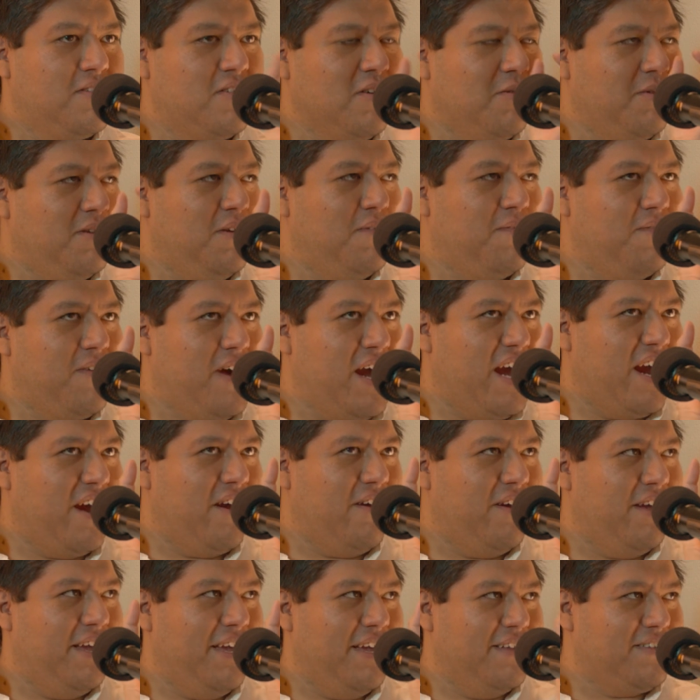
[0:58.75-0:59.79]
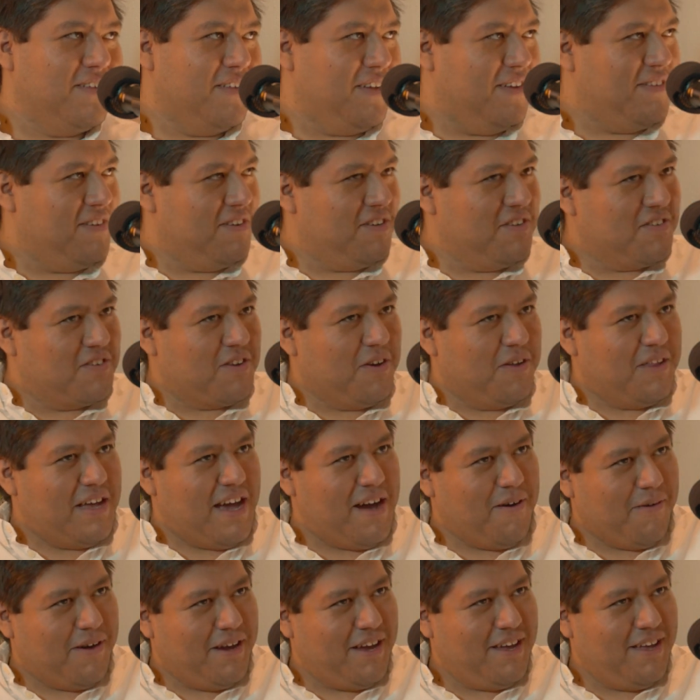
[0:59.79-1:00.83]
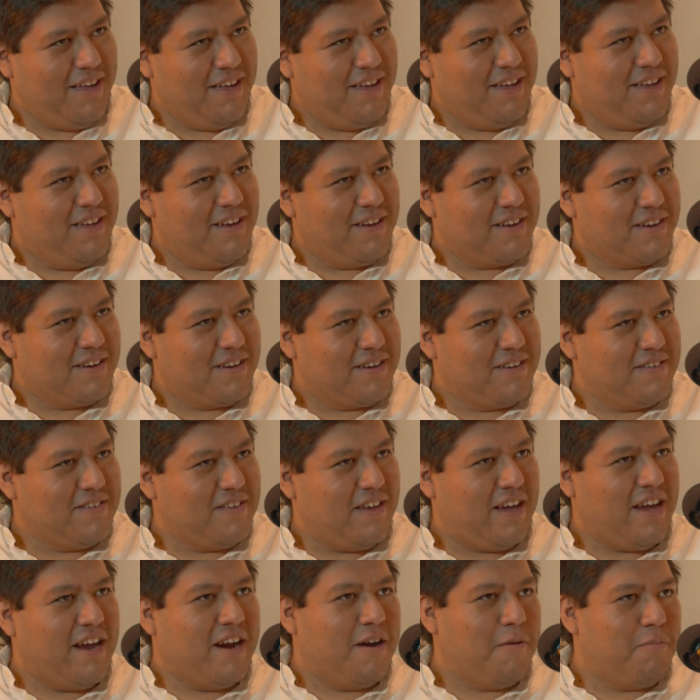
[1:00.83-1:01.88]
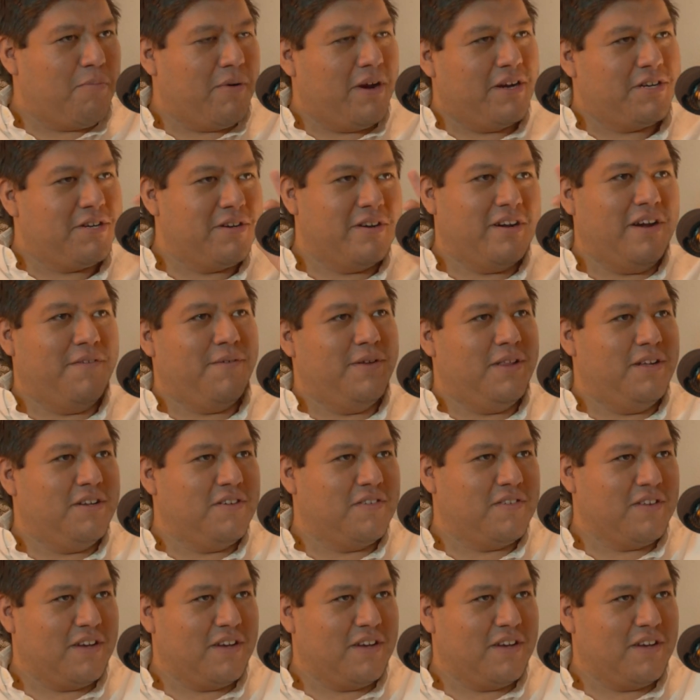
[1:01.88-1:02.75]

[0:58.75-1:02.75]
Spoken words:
So when you fire it, sometimes it'll just go that way because the air pressure and everything just